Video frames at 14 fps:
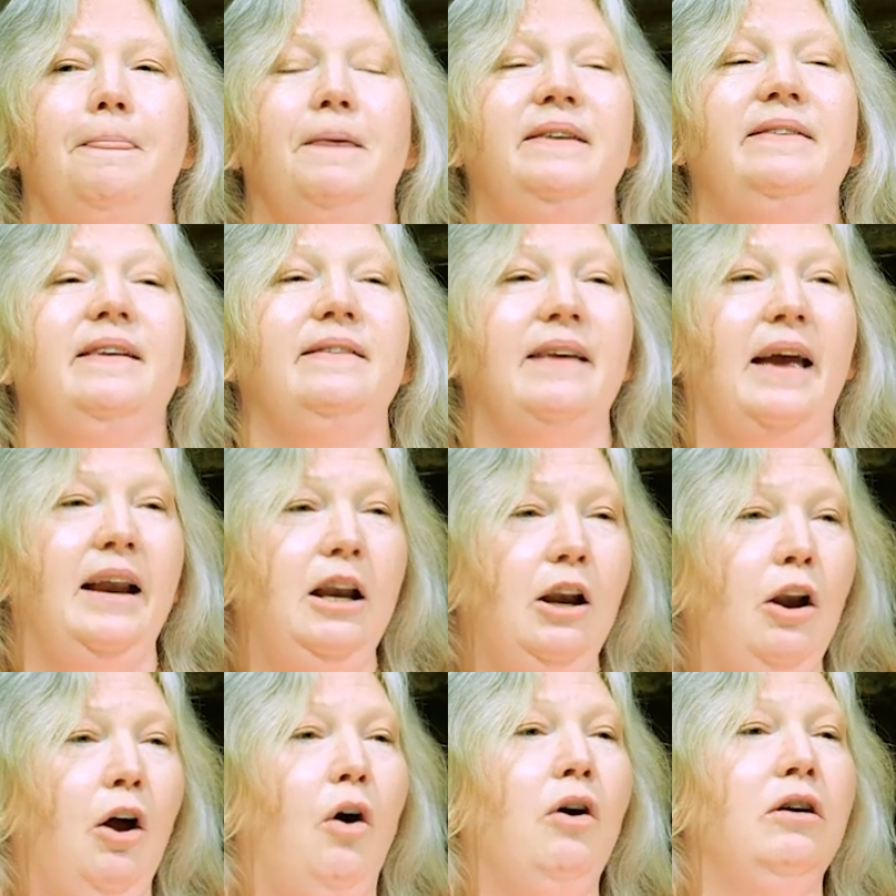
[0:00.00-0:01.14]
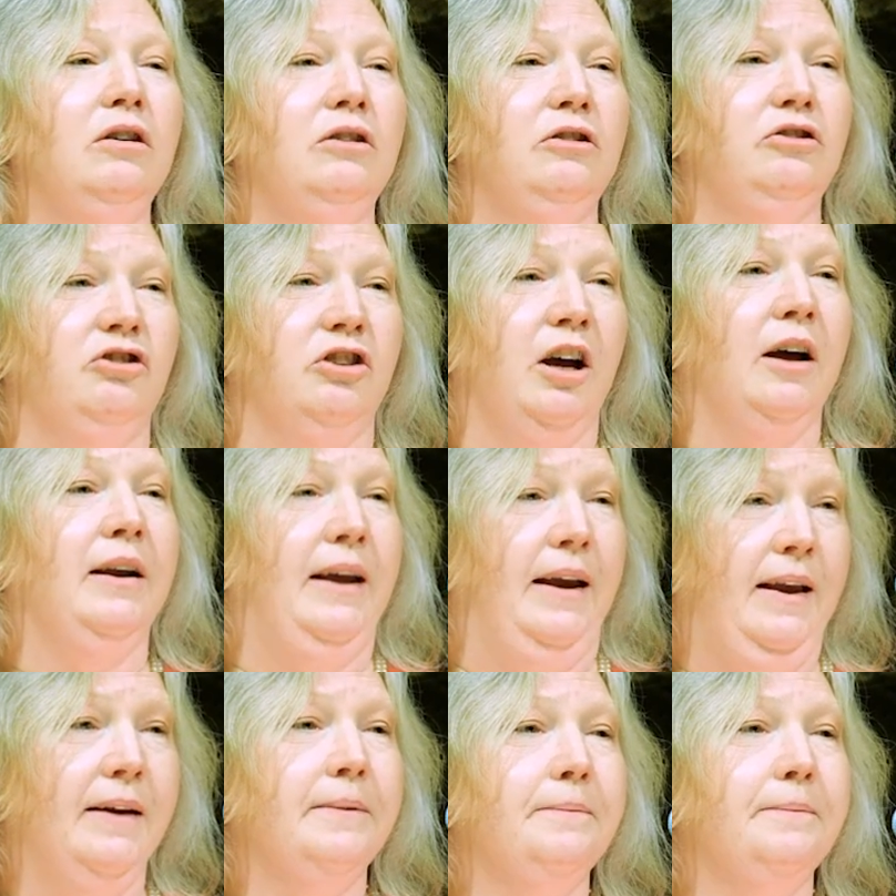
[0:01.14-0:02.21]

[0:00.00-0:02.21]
This is a long journey.